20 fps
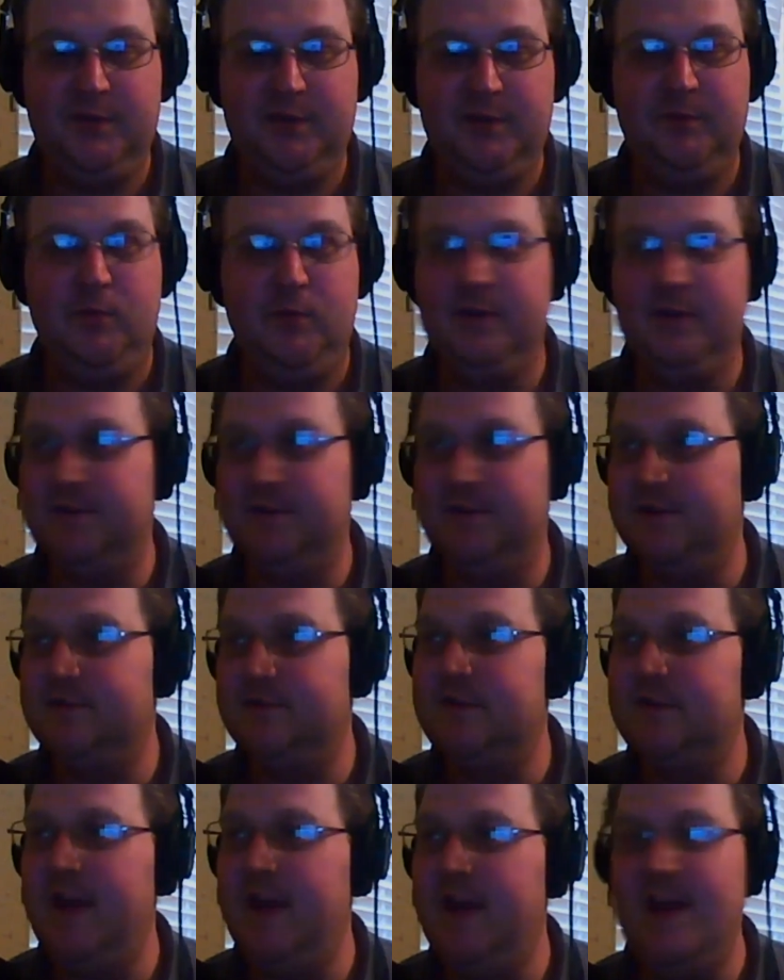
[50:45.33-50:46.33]
what is it?
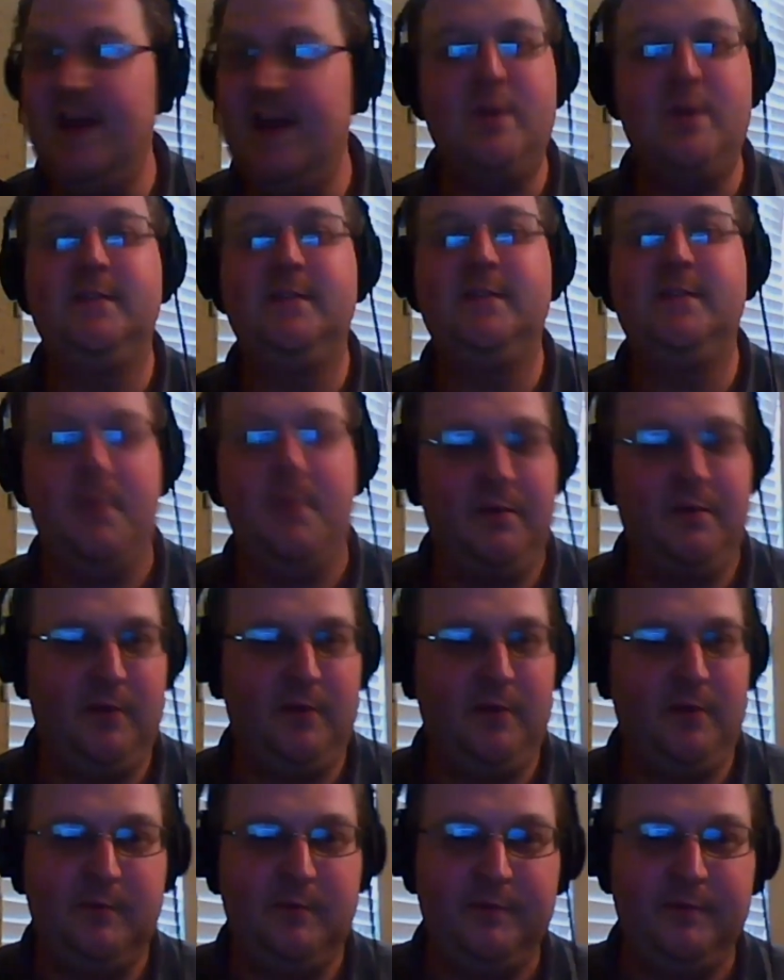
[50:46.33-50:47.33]
8 wins coming
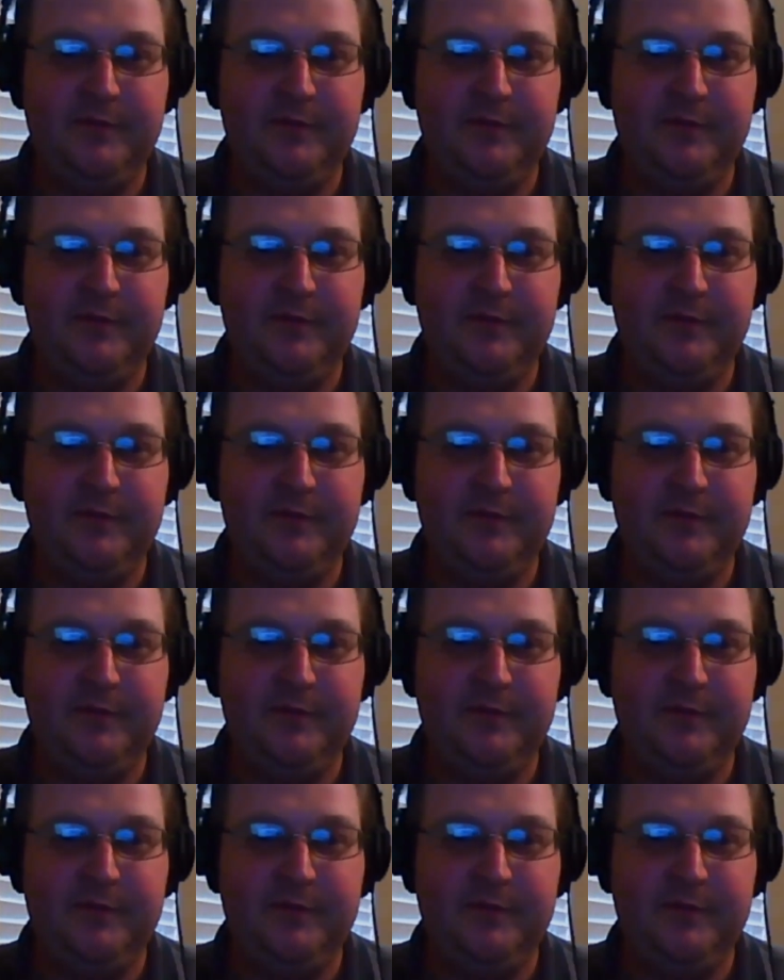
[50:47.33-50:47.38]
from?